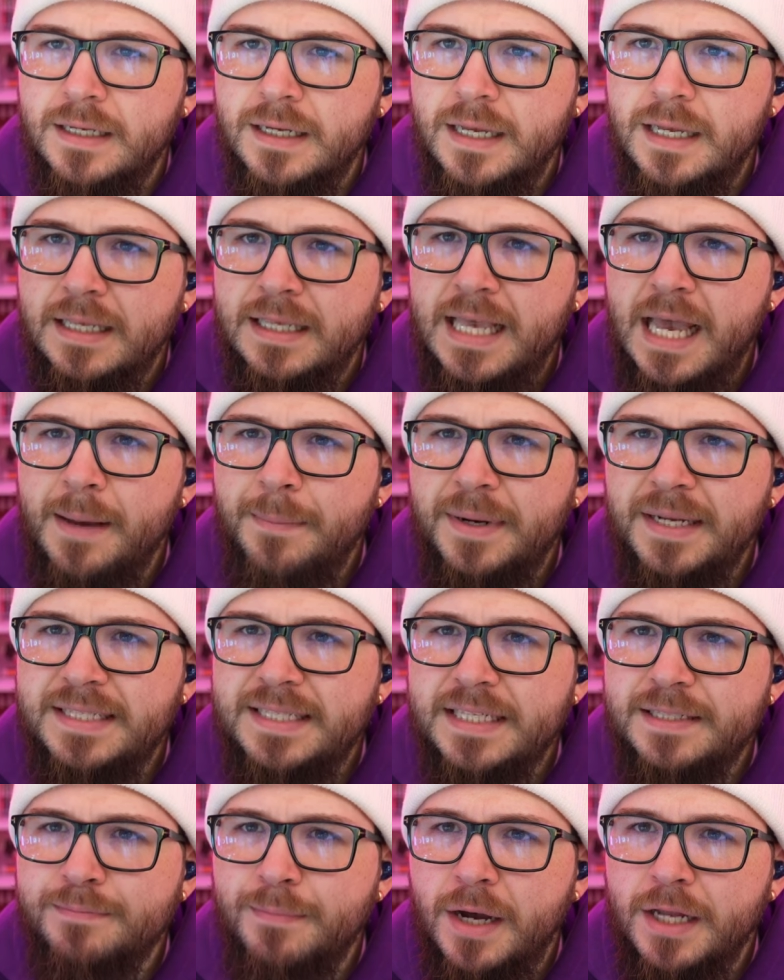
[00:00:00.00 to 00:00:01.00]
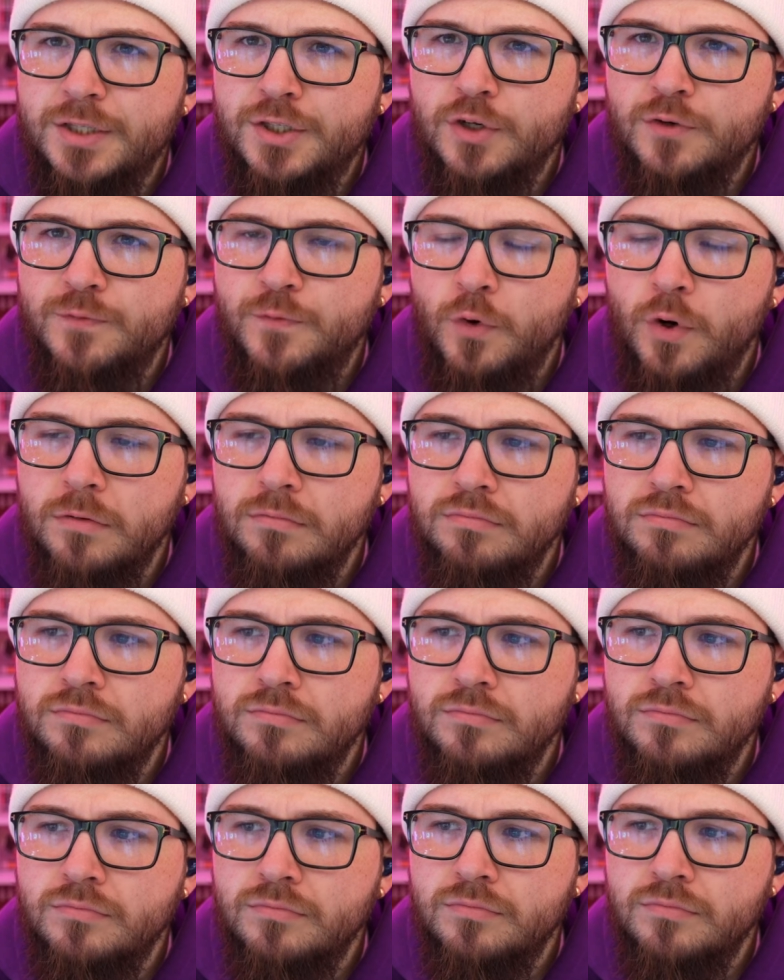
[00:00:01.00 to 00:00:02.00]
Yeah, but it's his monster form?
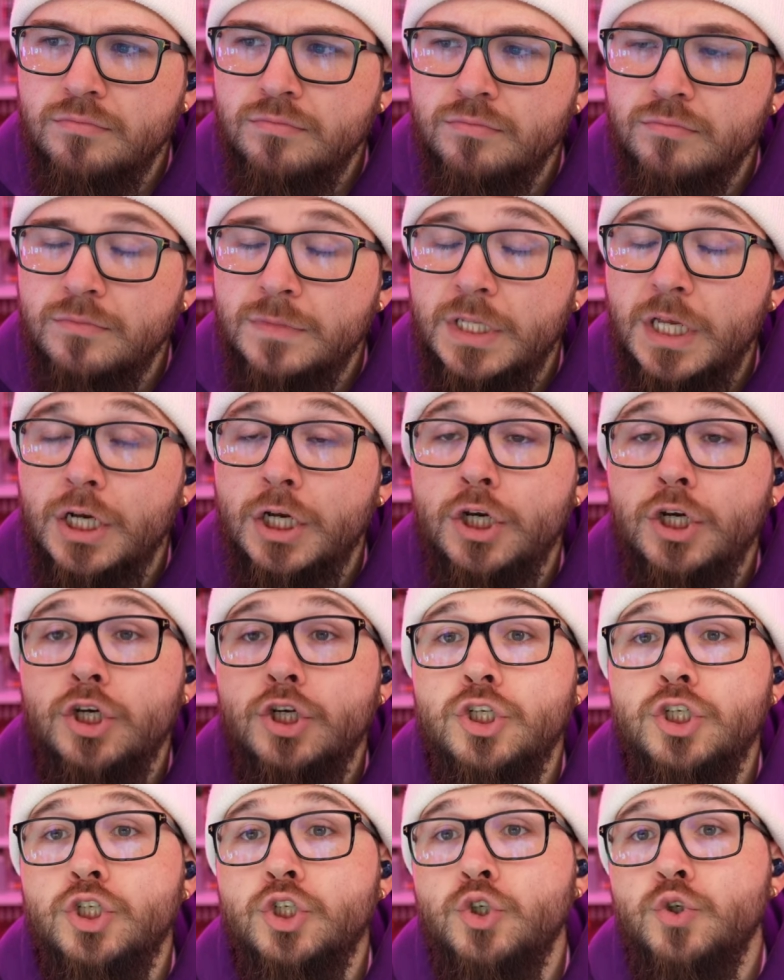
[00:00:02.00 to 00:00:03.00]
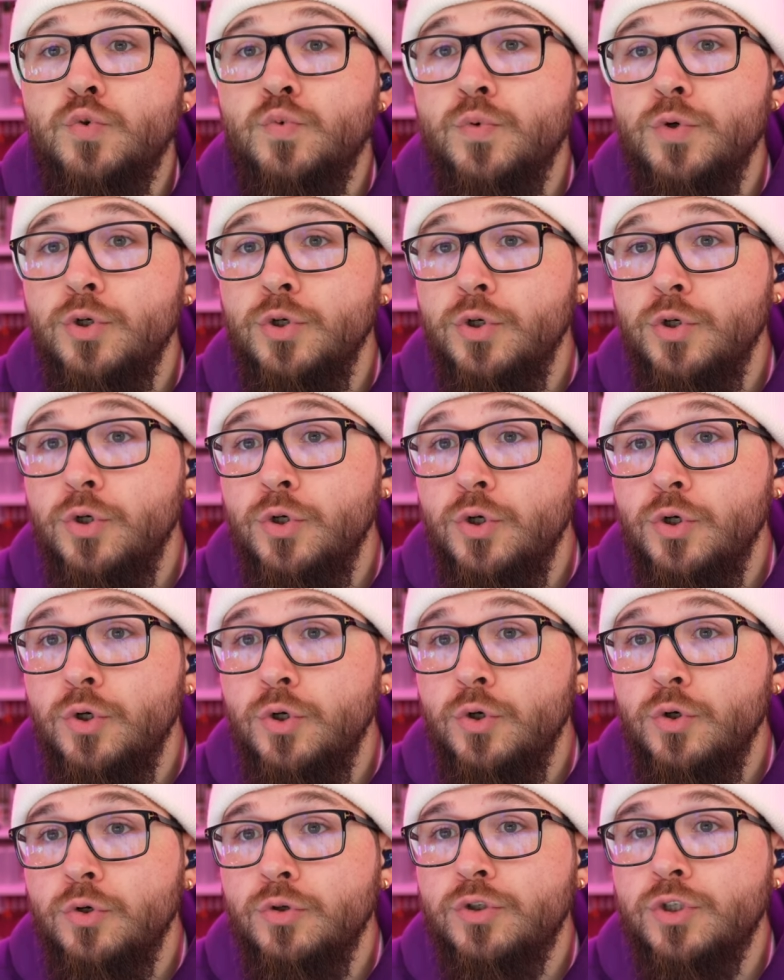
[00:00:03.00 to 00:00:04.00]

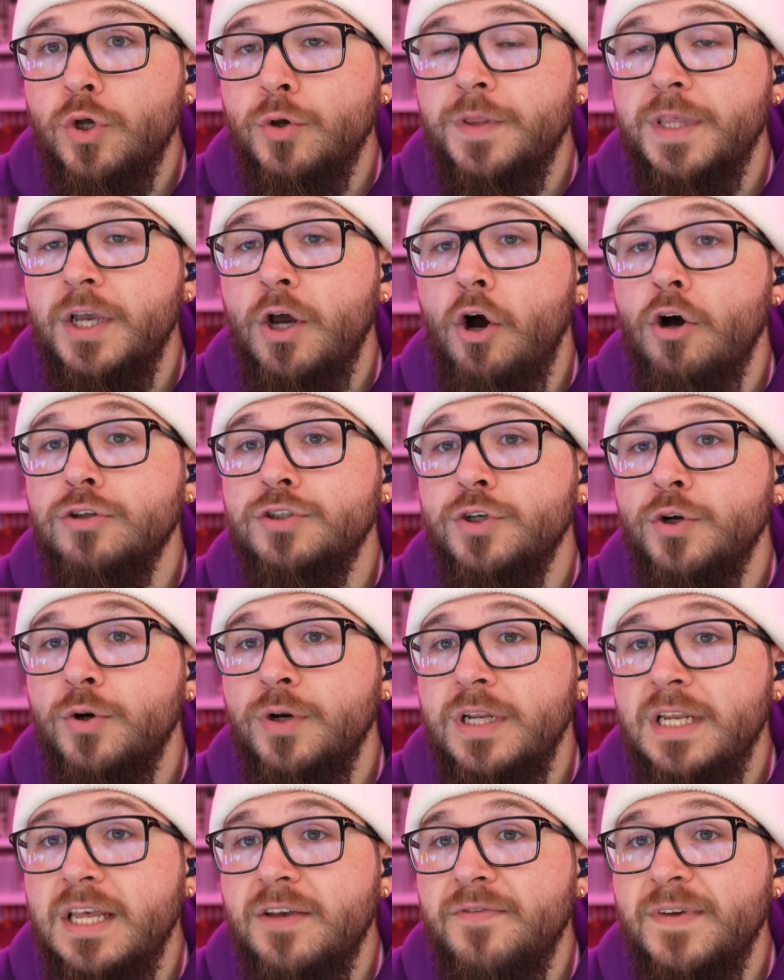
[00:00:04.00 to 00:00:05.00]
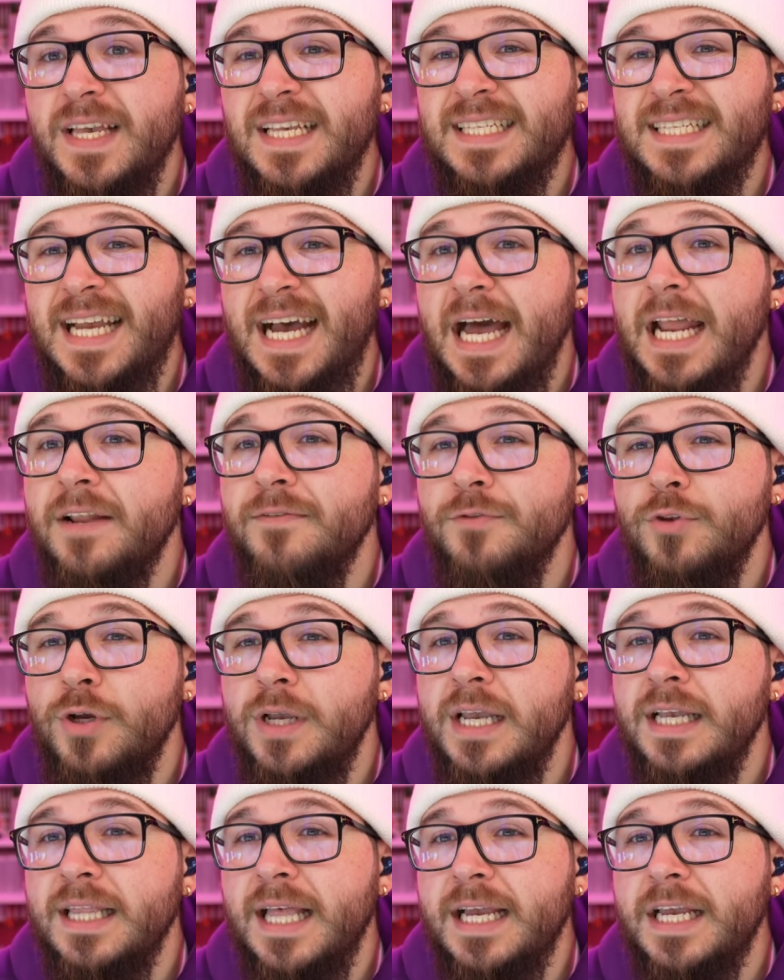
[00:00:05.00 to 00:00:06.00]
True. So the alternative is kind of
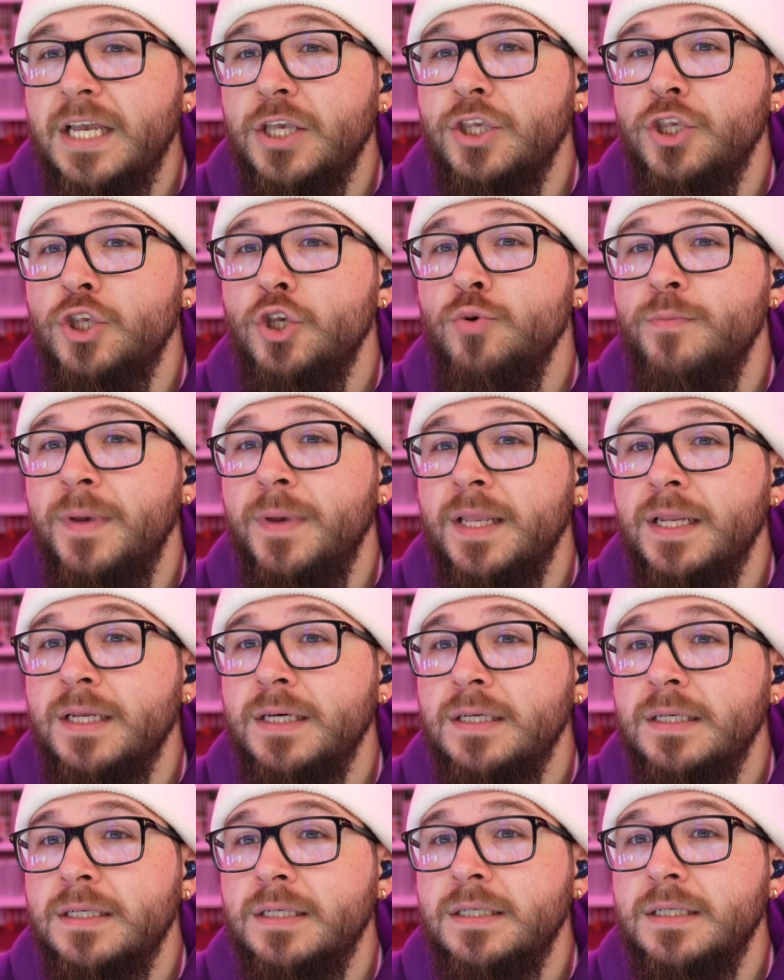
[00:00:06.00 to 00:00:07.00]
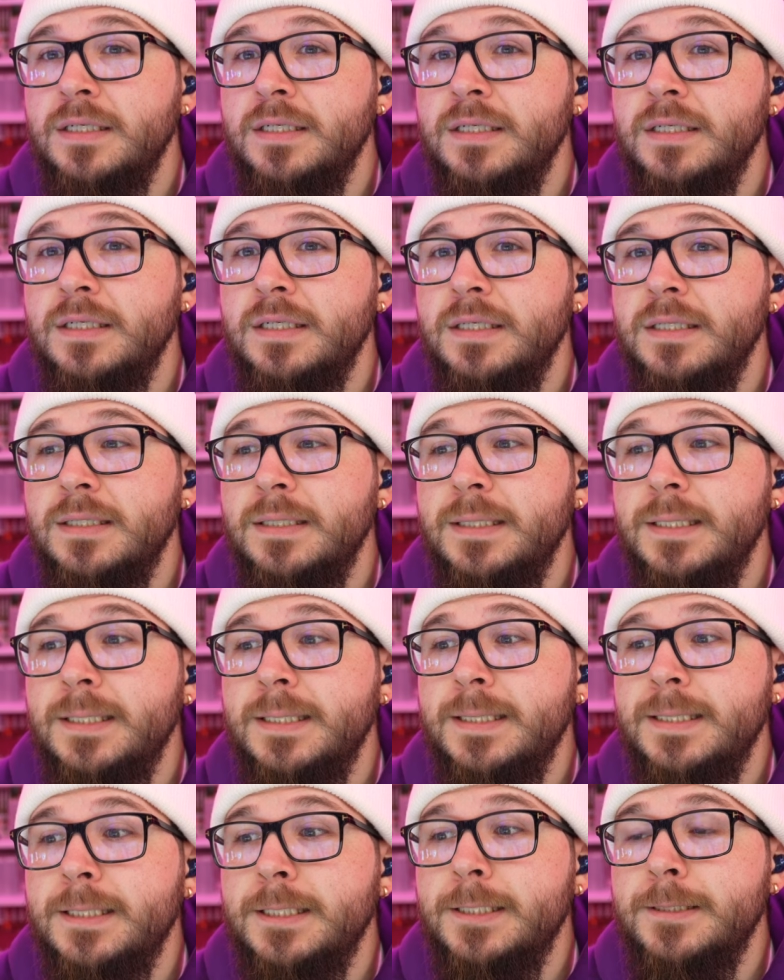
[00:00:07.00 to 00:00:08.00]
looking like a human.
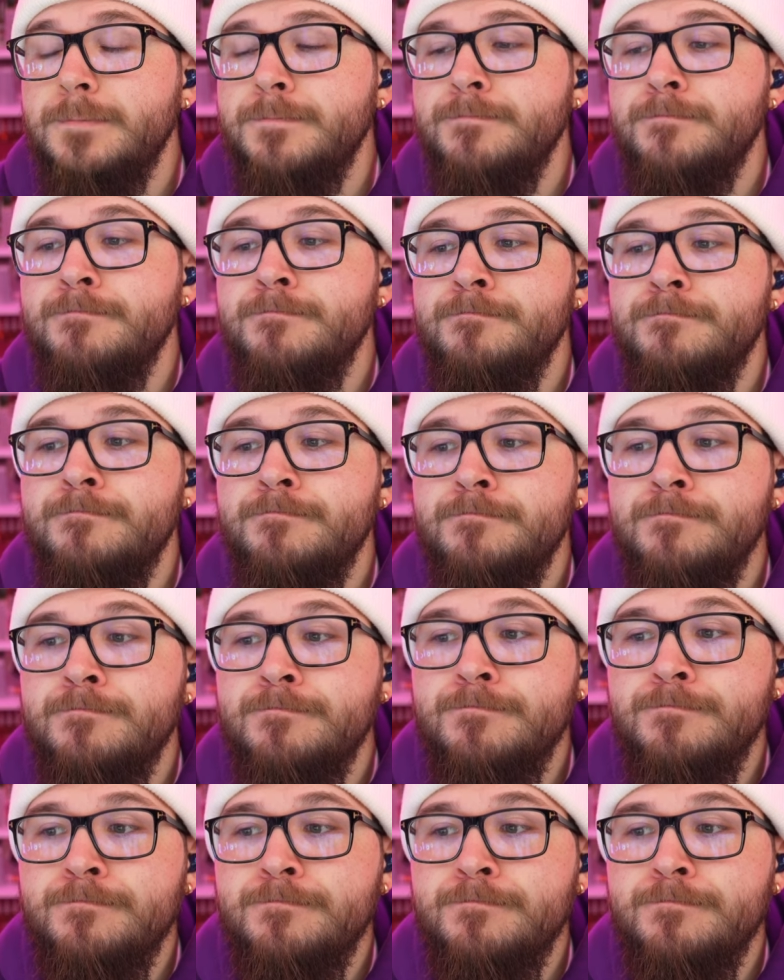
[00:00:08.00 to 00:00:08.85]
Hmm.